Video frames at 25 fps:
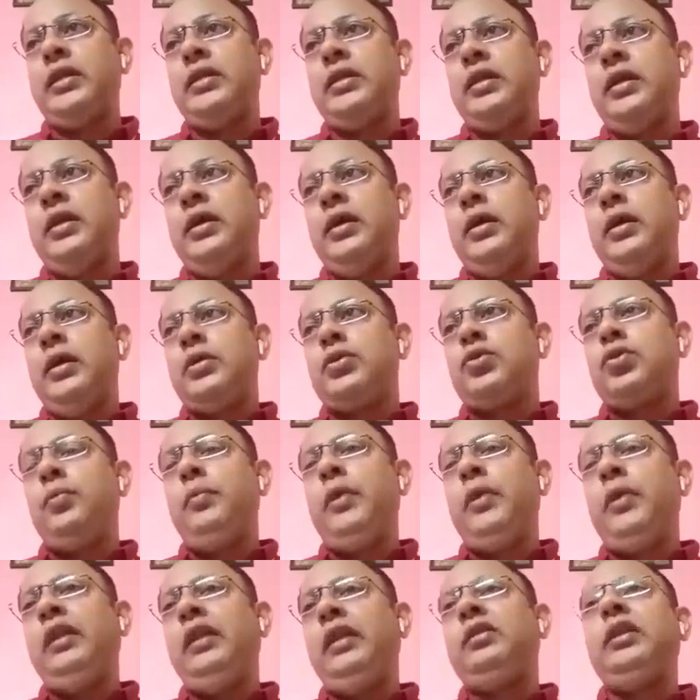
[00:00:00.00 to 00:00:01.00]
And
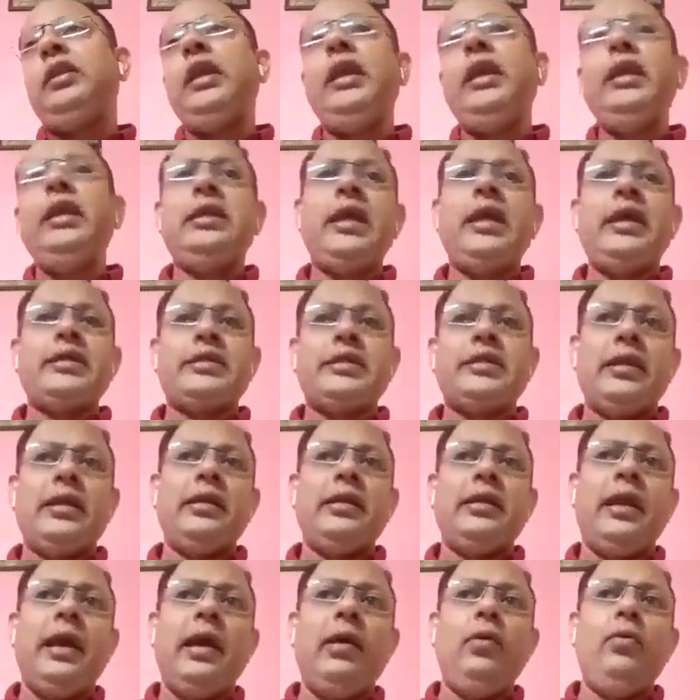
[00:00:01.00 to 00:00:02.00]
so many think tanks
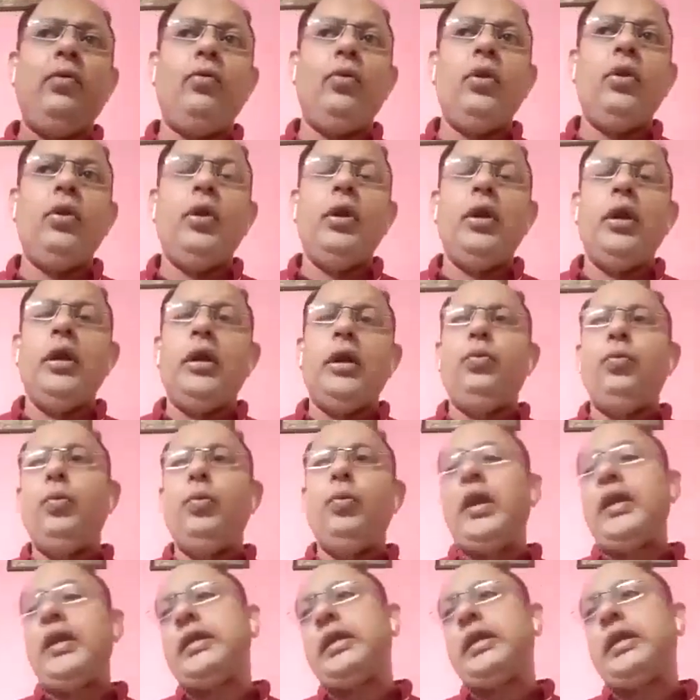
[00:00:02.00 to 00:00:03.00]
are now
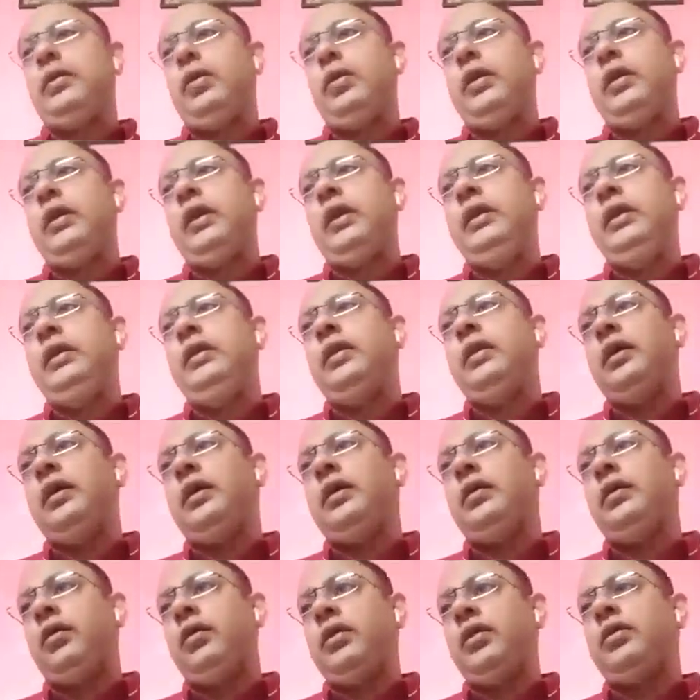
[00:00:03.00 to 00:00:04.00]
working on
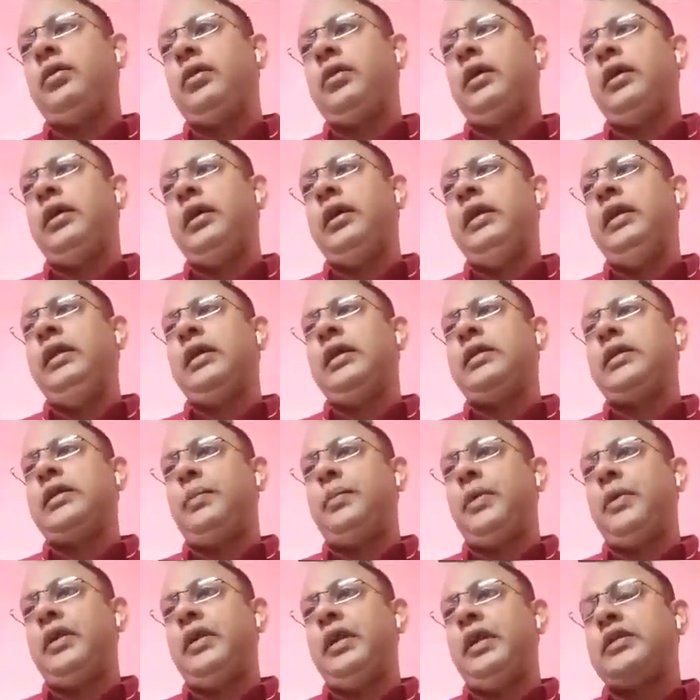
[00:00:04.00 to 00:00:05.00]
the
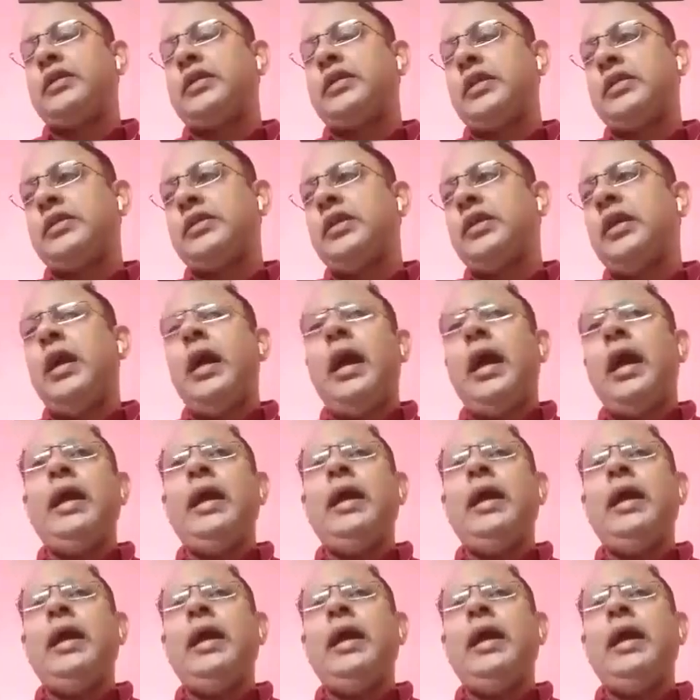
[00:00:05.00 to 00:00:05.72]
India-Japan relations.